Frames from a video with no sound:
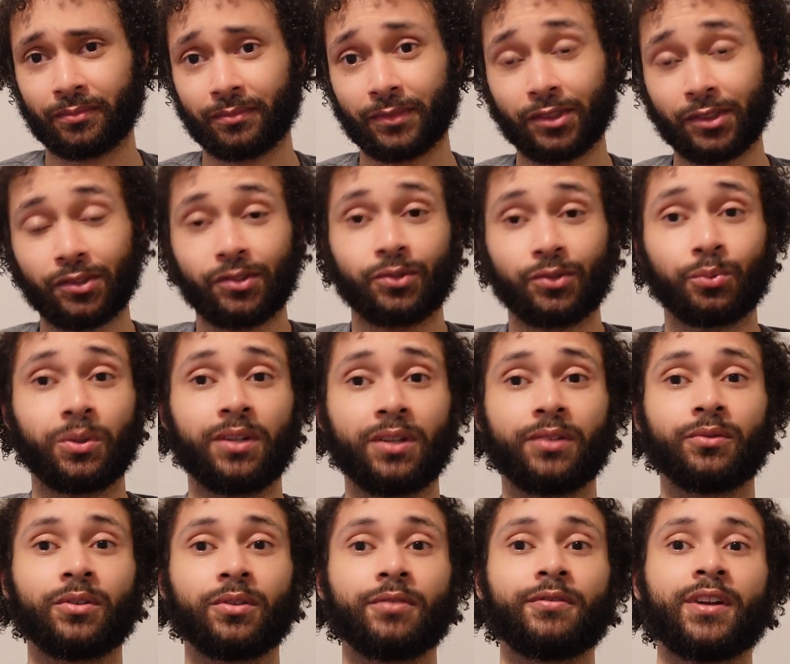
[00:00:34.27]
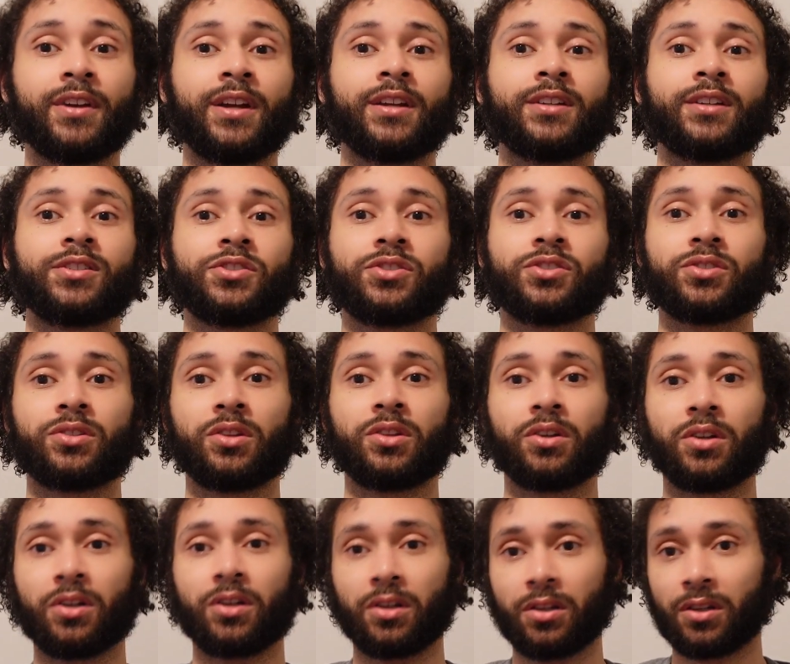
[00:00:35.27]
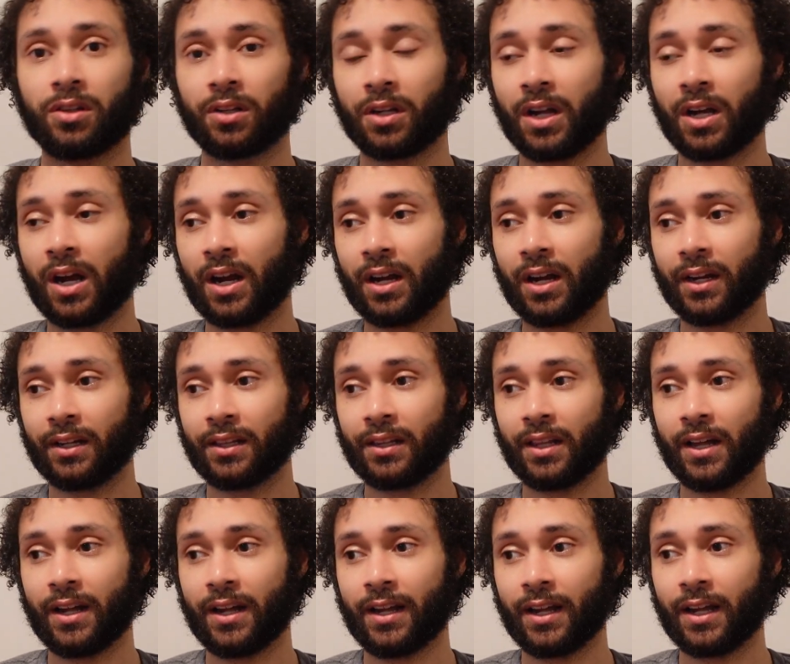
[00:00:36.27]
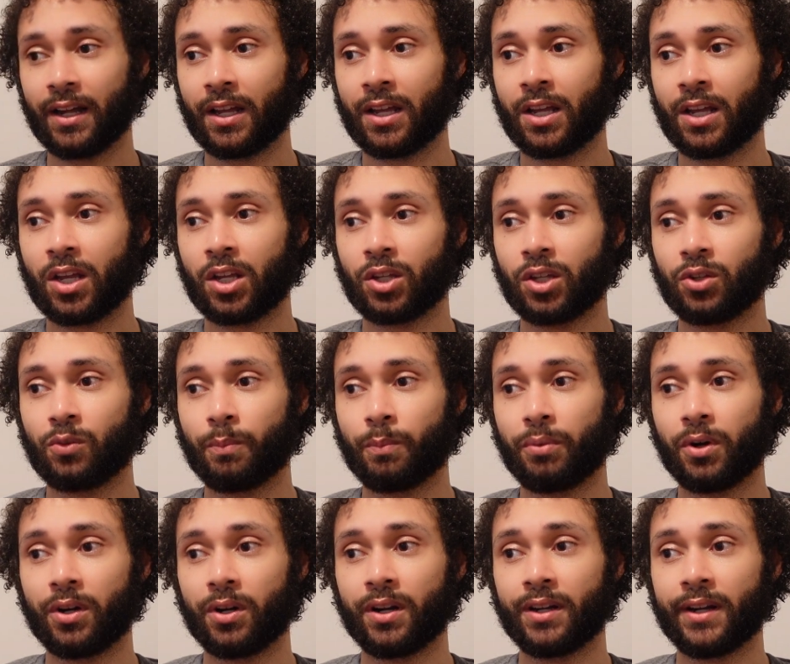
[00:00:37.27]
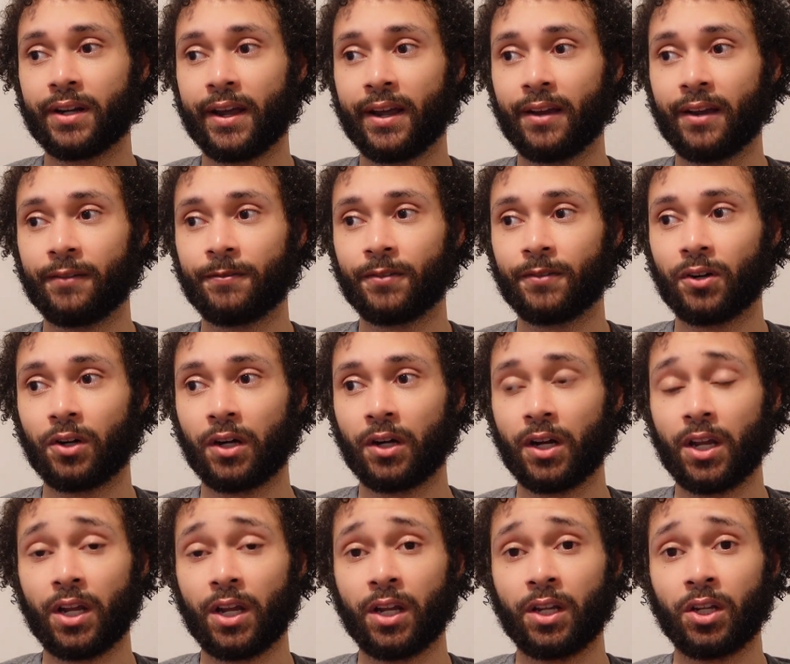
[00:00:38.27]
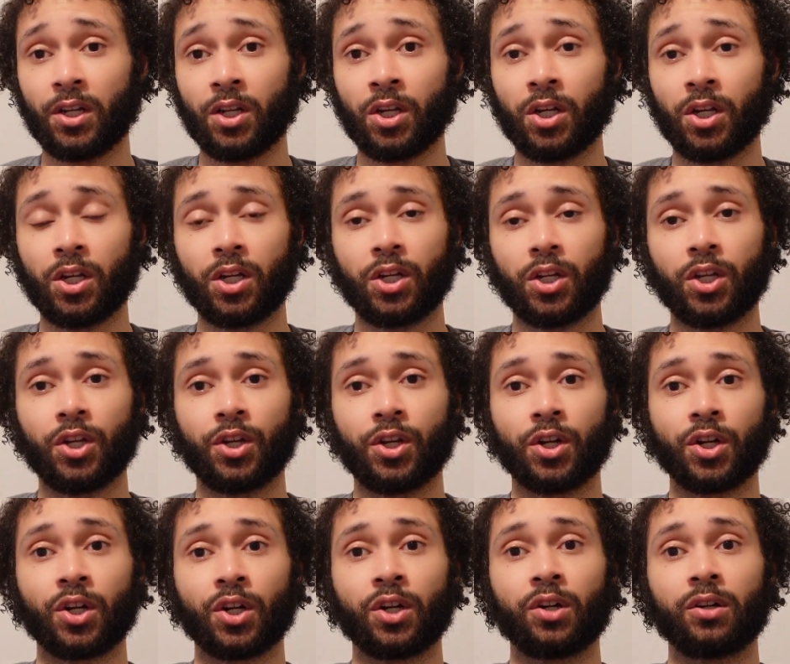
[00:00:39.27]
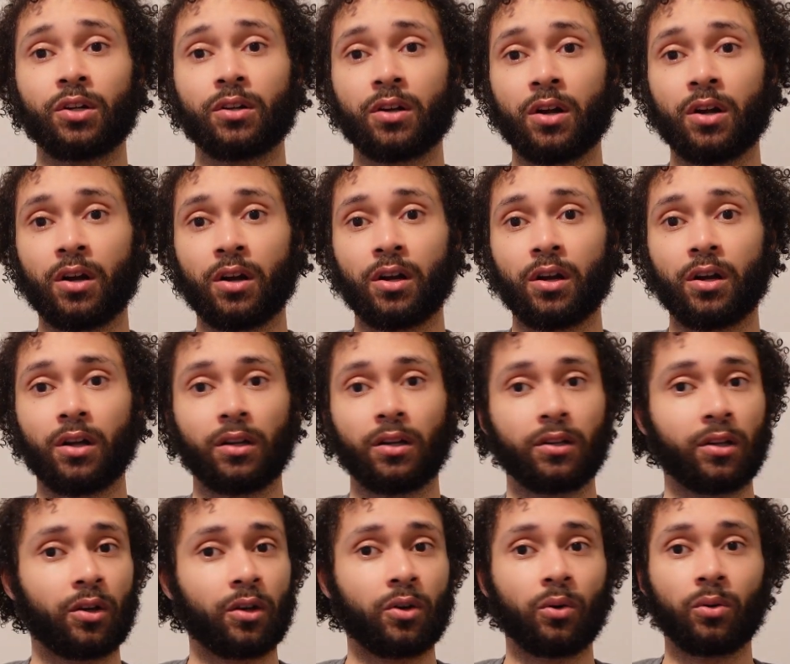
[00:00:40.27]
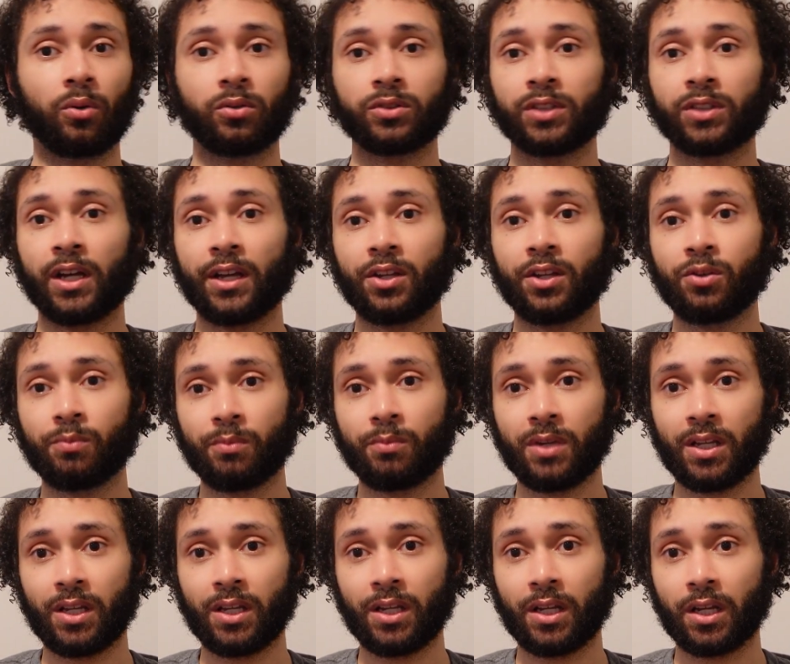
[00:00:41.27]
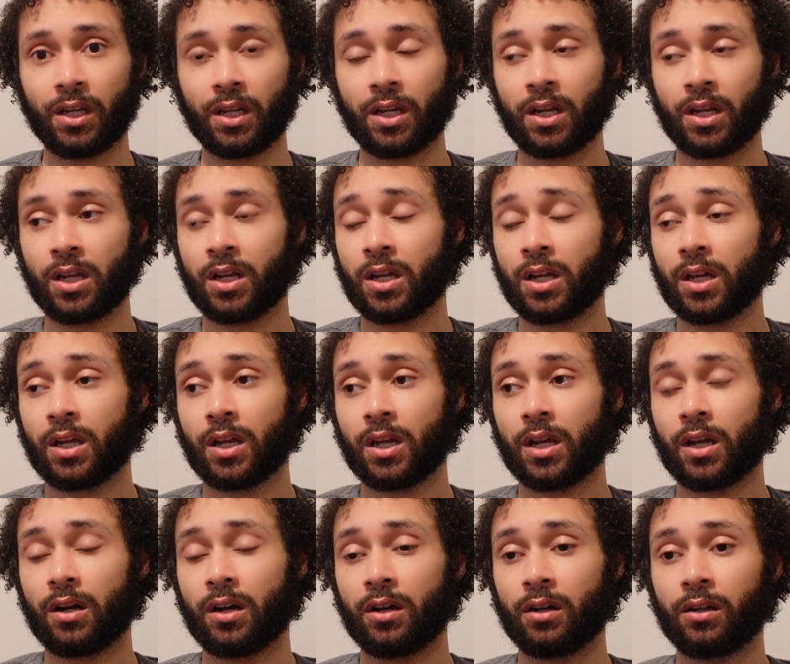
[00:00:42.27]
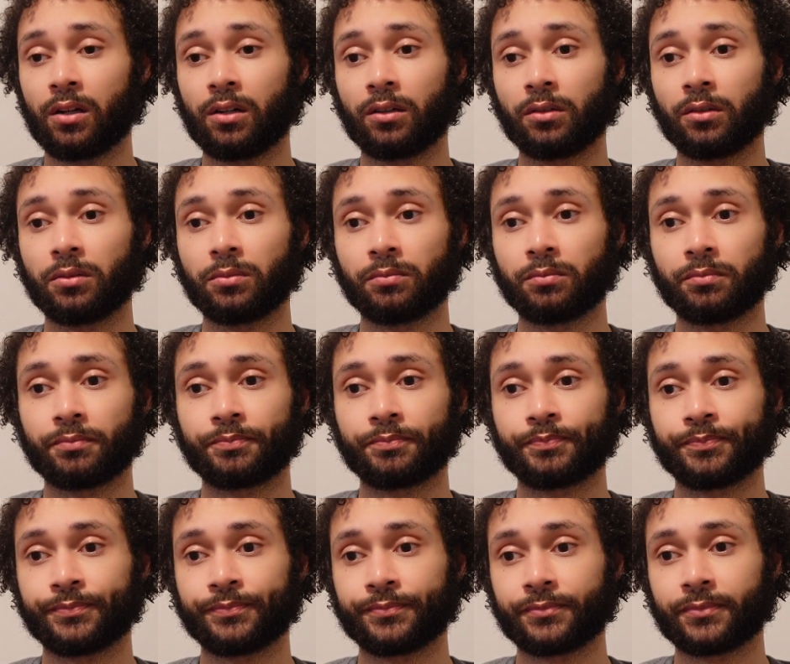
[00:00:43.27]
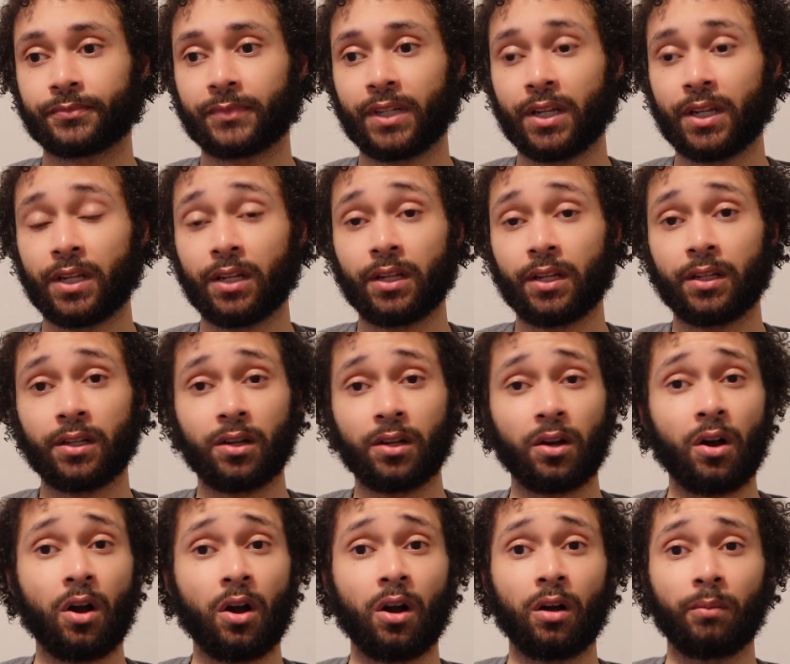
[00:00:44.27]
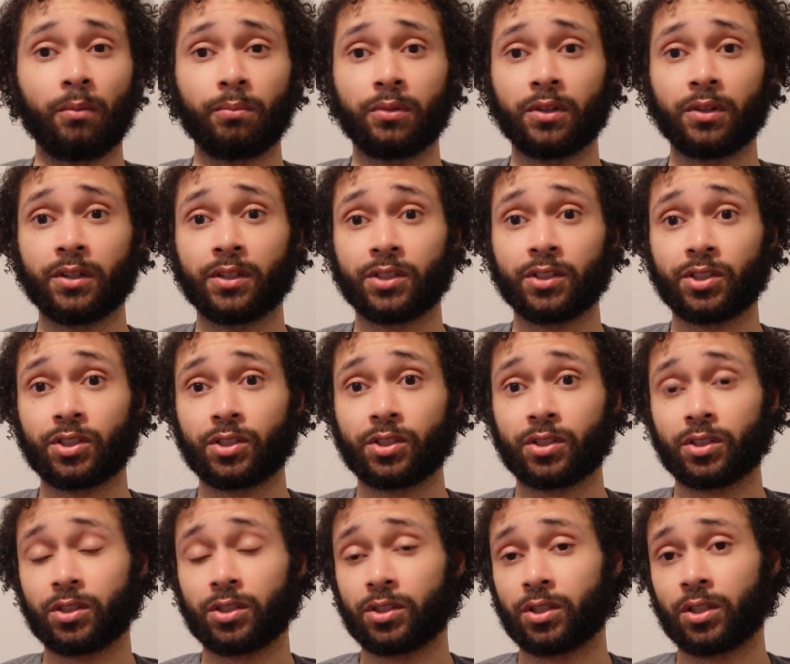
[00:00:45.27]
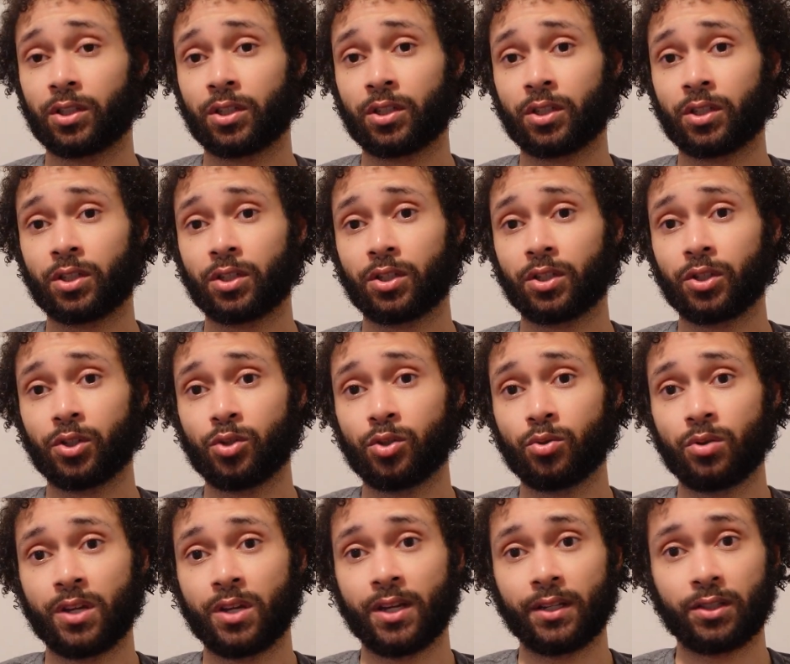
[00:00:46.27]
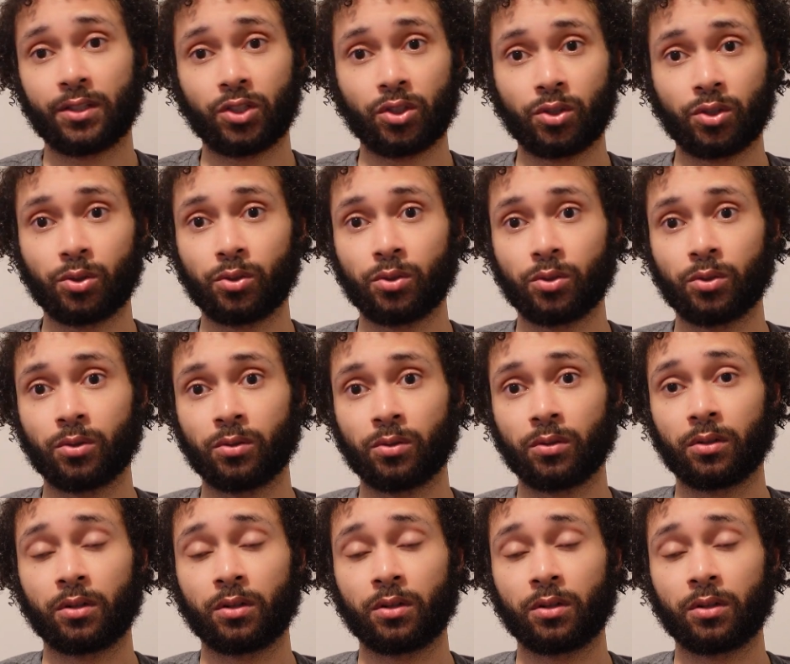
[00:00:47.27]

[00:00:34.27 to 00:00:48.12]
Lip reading: the sweet revenge, the kind that you put in effort and your the goals that you meet and accomplish, you get to